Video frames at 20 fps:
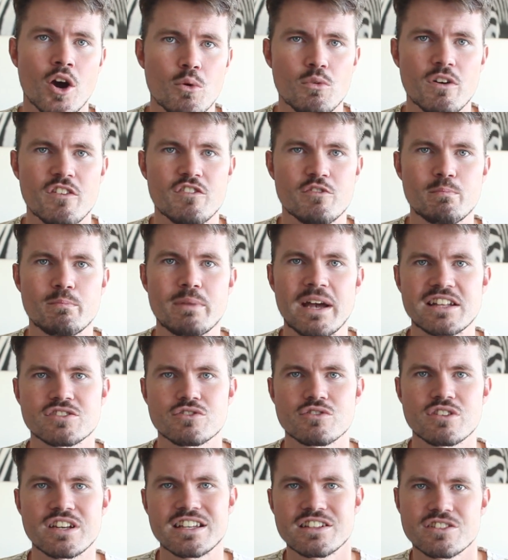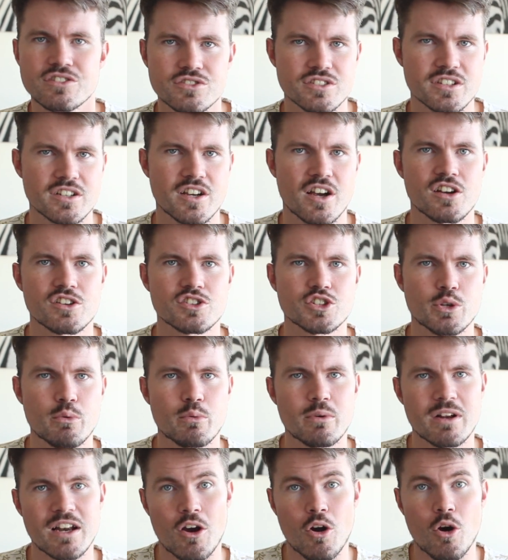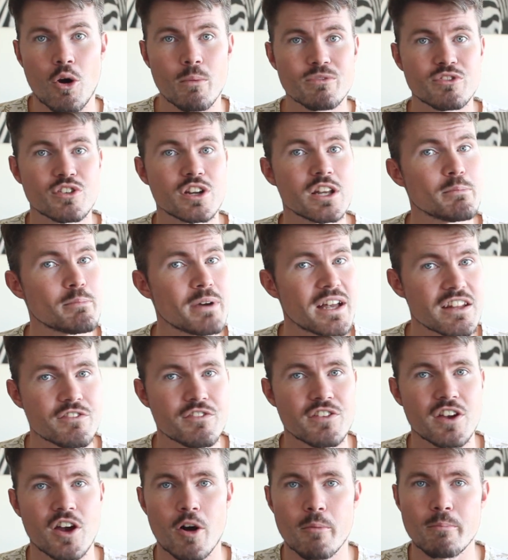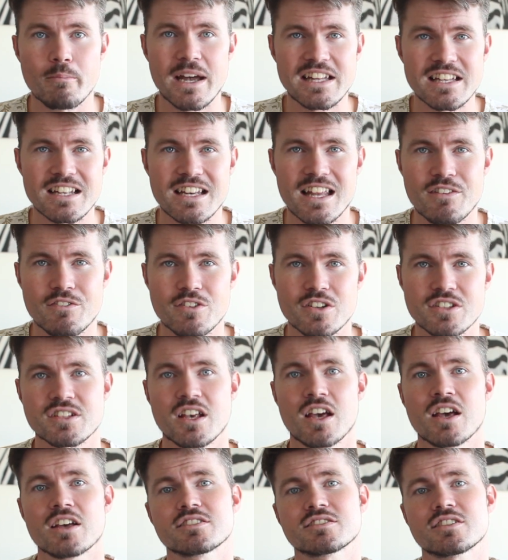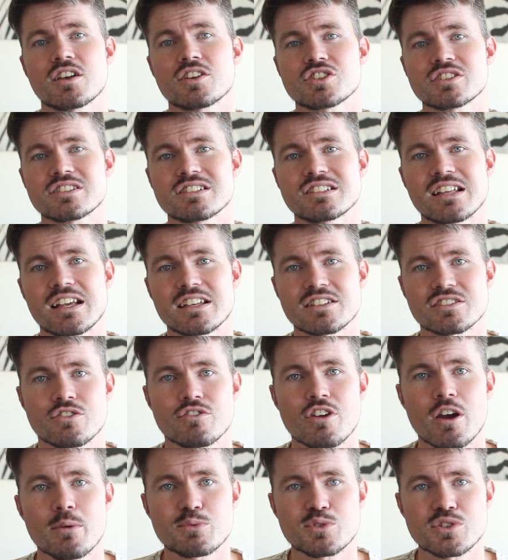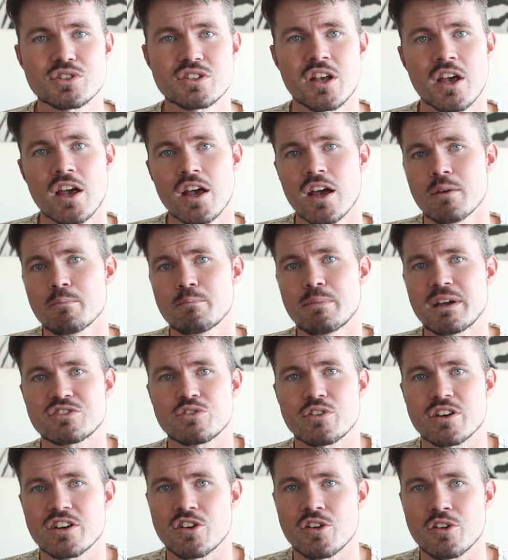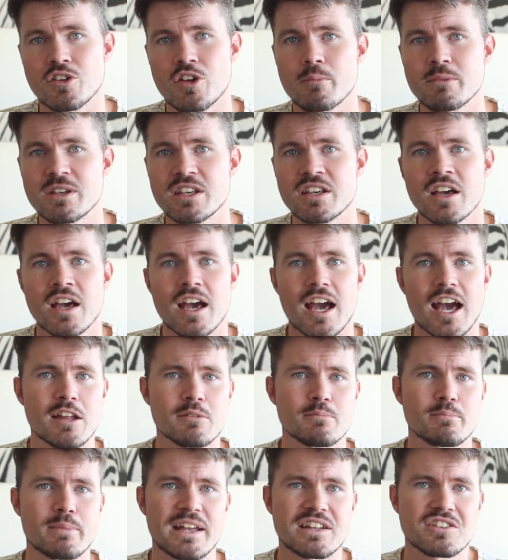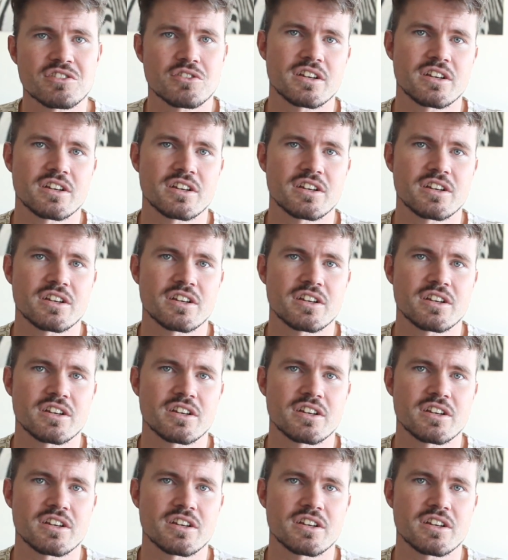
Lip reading: With better leaders, the country will hopefully benefit on many levels, such as less corruption, better economy, and better